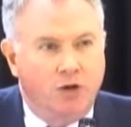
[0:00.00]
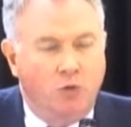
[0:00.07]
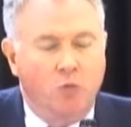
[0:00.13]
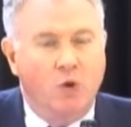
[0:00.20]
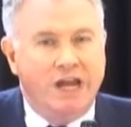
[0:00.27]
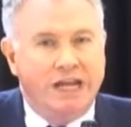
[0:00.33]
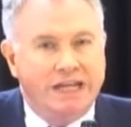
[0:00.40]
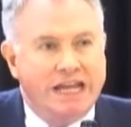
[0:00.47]

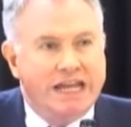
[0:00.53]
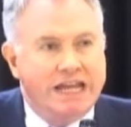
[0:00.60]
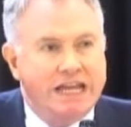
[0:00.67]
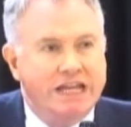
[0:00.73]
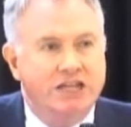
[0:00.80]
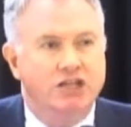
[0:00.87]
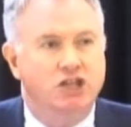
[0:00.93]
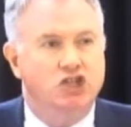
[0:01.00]
We
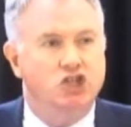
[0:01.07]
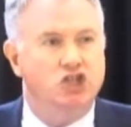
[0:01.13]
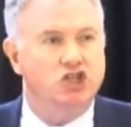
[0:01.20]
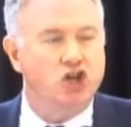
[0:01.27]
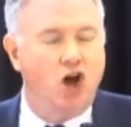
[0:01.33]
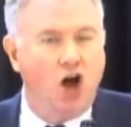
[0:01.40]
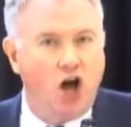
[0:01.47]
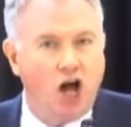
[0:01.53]
need to
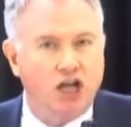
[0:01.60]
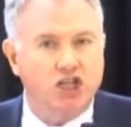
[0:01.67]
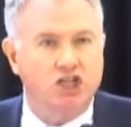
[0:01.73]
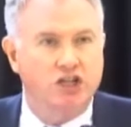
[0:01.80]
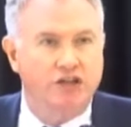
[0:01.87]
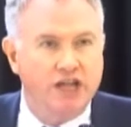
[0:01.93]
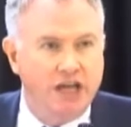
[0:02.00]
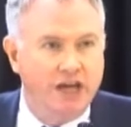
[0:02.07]
talk
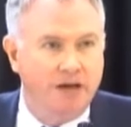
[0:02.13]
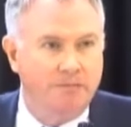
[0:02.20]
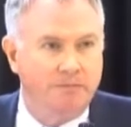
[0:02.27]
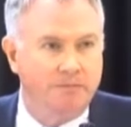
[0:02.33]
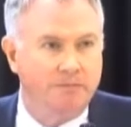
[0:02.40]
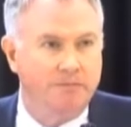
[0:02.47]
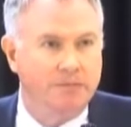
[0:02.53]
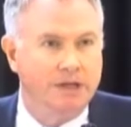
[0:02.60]
to
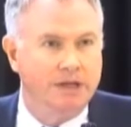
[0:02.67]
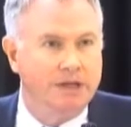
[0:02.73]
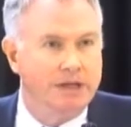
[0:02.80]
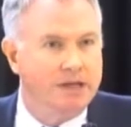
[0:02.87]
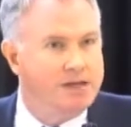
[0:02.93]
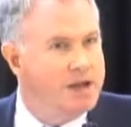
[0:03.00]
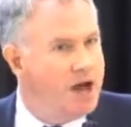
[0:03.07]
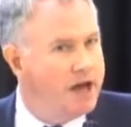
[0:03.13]
them
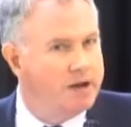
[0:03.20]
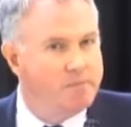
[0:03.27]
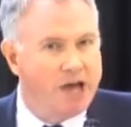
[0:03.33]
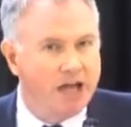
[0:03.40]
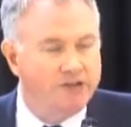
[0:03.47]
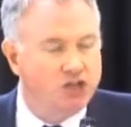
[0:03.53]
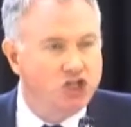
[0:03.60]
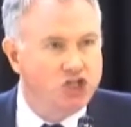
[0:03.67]
not
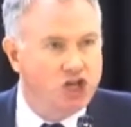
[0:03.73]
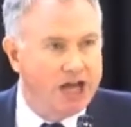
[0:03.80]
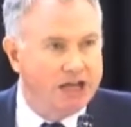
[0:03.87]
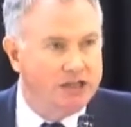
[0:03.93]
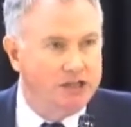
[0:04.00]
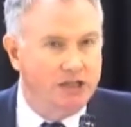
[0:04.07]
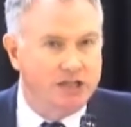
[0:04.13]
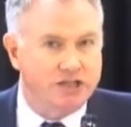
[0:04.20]
about the
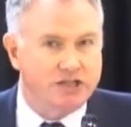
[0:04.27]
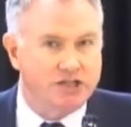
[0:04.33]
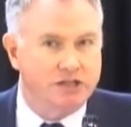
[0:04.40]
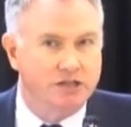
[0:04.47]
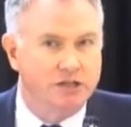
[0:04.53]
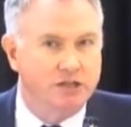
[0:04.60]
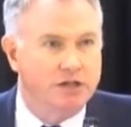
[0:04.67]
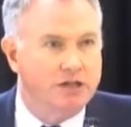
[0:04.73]
checklist,
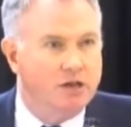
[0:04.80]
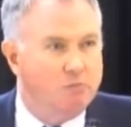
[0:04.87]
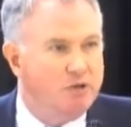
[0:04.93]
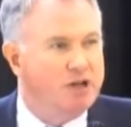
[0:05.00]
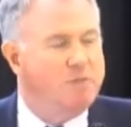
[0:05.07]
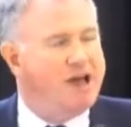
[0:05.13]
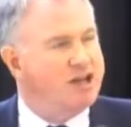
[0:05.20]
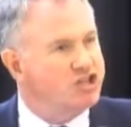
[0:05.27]

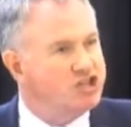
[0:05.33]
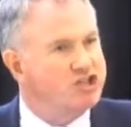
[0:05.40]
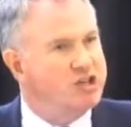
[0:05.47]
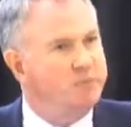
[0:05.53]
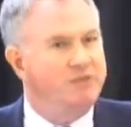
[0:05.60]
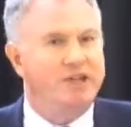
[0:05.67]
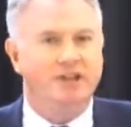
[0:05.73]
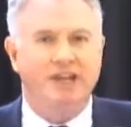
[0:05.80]
but about
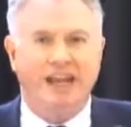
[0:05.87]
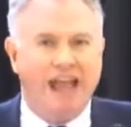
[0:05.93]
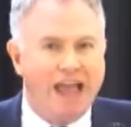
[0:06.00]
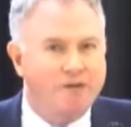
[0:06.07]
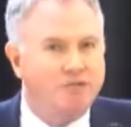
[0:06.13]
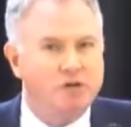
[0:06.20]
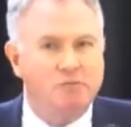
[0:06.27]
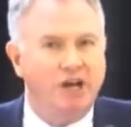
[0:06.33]
something that
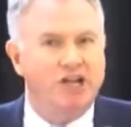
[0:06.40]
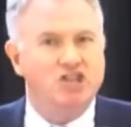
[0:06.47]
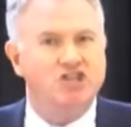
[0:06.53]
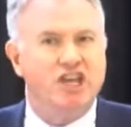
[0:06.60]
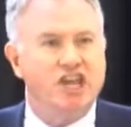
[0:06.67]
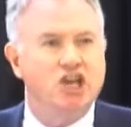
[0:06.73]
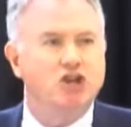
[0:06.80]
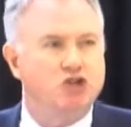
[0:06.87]

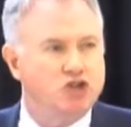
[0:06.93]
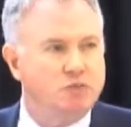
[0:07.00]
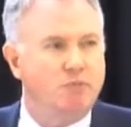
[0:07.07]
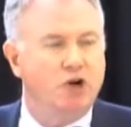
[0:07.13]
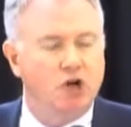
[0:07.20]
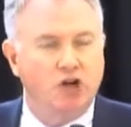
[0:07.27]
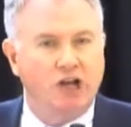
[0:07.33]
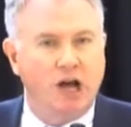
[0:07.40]
everybody's ears
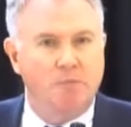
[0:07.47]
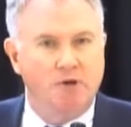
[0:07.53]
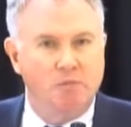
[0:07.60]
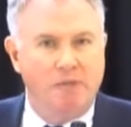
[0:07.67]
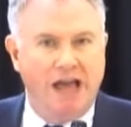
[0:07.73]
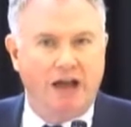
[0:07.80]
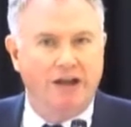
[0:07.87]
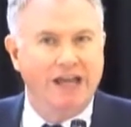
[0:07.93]
perk up
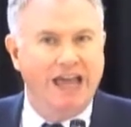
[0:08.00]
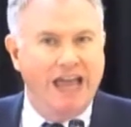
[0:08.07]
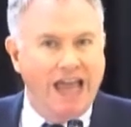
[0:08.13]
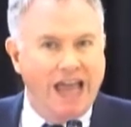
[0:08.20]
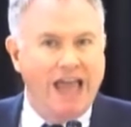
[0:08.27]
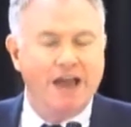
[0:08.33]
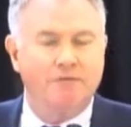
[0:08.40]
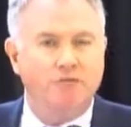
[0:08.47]
about.
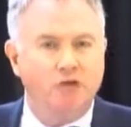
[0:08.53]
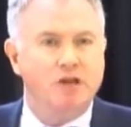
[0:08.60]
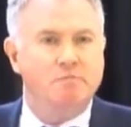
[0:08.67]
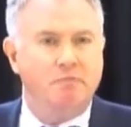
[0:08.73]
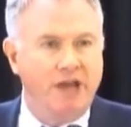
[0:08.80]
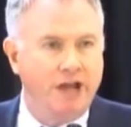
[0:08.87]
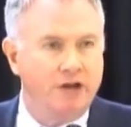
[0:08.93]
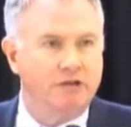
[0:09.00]
Every
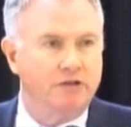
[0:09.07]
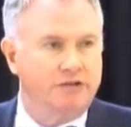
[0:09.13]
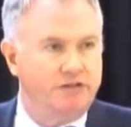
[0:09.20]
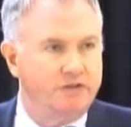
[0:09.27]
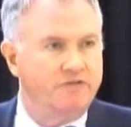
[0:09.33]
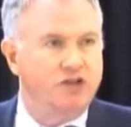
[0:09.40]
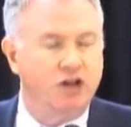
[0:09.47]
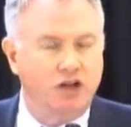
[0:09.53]
parent
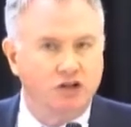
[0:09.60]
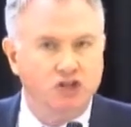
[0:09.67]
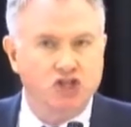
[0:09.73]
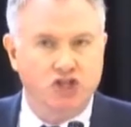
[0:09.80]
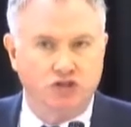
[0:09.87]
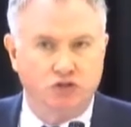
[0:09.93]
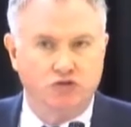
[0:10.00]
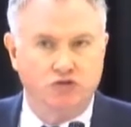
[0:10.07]
of young
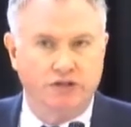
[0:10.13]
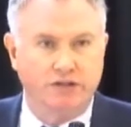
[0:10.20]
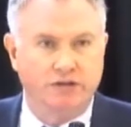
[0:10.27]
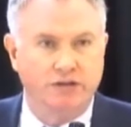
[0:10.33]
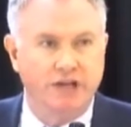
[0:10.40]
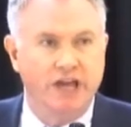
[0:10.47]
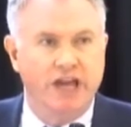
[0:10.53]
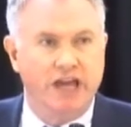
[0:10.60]
children,
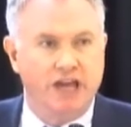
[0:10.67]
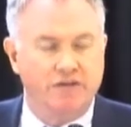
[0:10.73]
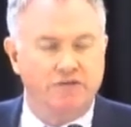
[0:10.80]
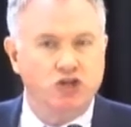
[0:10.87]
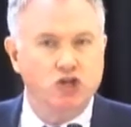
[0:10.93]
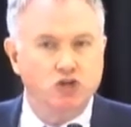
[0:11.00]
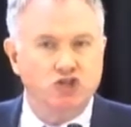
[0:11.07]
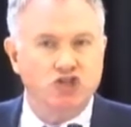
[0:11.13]

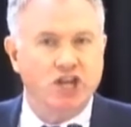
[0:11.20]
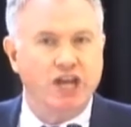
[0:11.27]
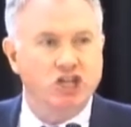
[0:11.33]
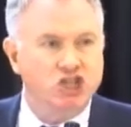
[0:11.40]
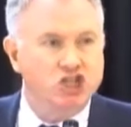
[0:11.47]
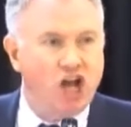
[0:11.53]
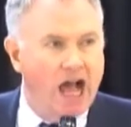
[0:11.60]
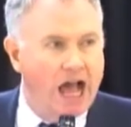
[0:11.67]
if you say
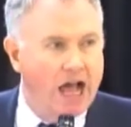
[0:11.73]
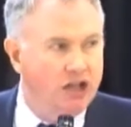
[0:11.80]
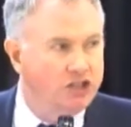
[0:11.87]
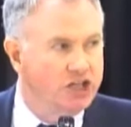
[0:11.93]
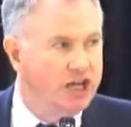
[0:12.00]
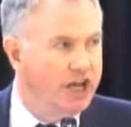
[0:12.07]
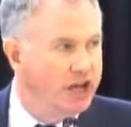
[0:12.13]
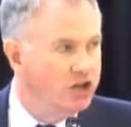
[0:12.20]

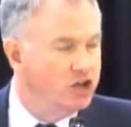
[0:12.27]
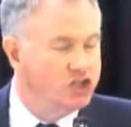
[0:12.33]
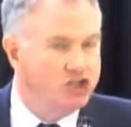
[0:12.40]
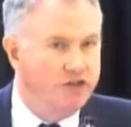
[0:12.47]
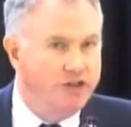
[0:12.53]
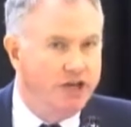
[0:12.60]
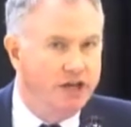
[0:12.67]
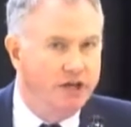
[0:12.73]
child care
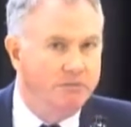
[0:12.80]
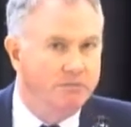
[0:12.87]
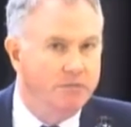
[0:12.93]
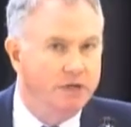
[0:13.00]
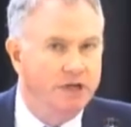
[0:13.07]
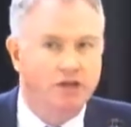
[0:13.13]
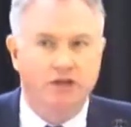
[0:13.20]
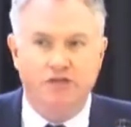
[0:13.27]
to them,
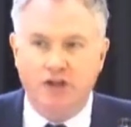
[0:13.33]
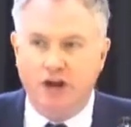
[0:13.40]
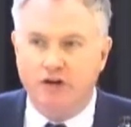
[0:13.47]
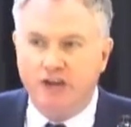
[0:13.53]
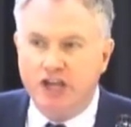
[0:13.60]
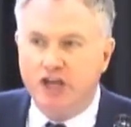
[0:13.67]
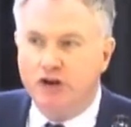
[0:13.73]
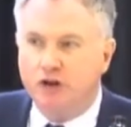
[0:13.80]

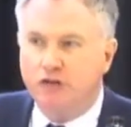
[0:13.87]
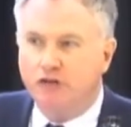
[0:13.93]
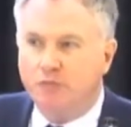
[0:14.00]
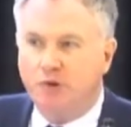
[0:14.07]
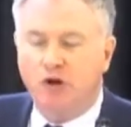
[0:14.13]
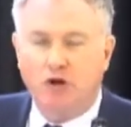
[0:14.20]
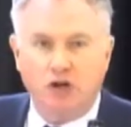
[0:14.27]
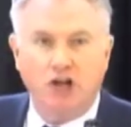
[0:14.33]
their ears
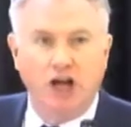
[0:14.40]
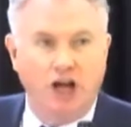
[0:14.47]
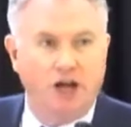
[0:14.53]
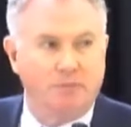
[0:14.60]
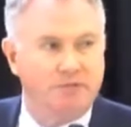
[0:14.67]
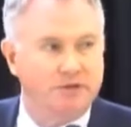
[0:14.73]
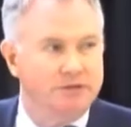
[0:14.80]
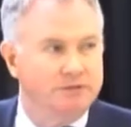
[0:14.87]
perk
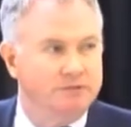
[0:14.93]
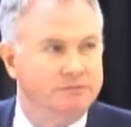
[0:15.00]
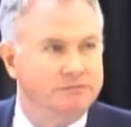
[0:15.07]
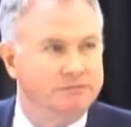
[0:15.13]
up.